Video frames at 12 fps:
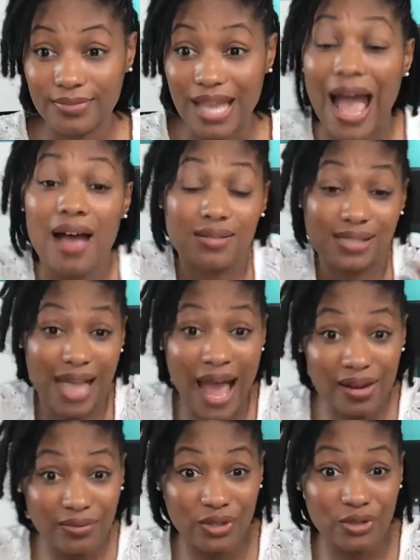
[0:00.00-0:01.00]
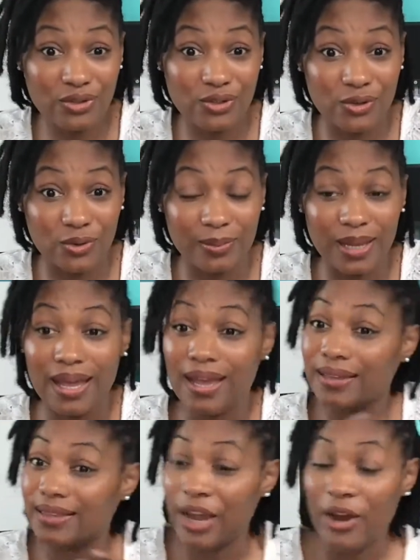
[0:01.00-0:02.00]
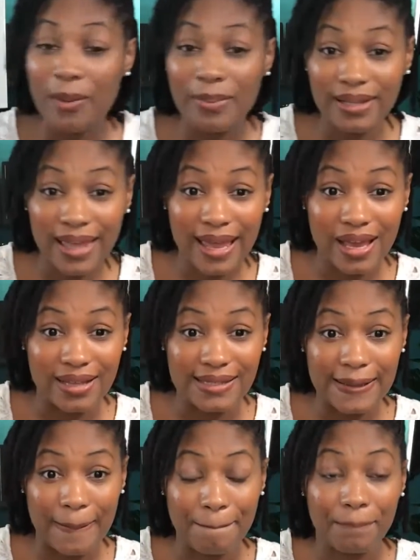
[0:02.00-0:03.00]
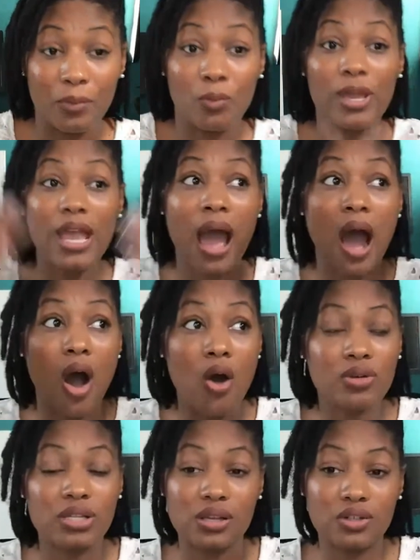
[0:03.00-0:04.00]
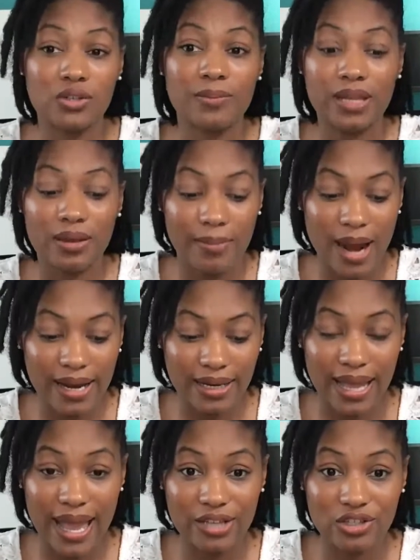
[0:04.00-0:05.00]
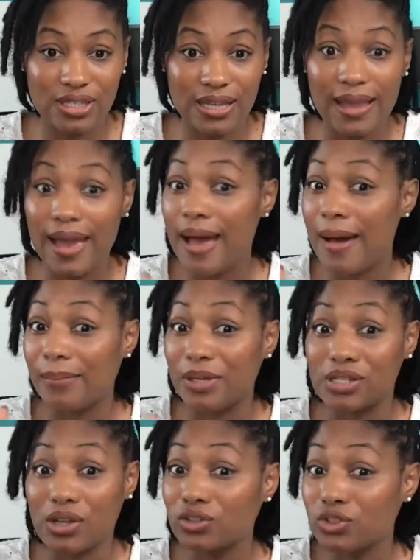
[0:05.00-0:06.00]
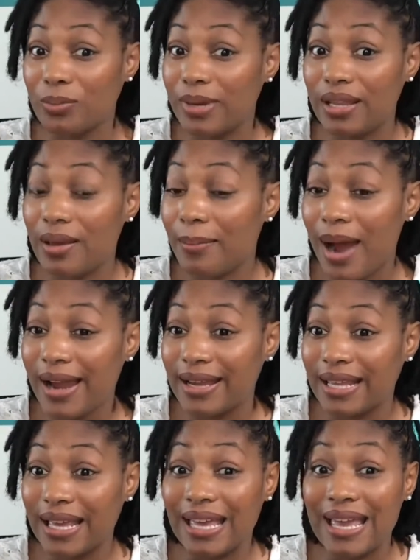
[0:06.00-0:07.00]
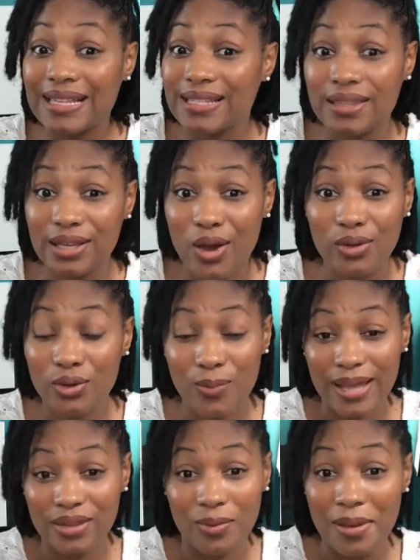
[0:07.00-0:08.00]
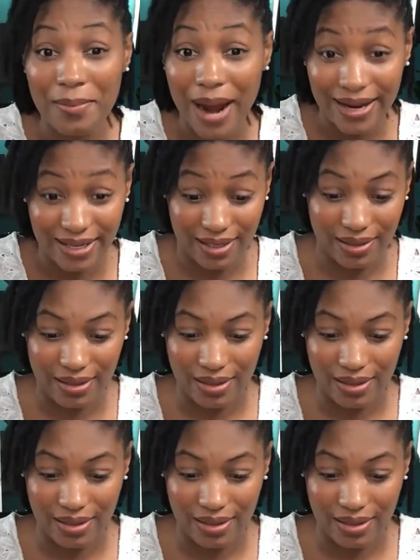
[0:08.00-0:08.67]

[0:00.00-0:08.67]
Outside of YouTube, there are plans. We own a social media marketing agency, but social media marketing isn't the only way that we market.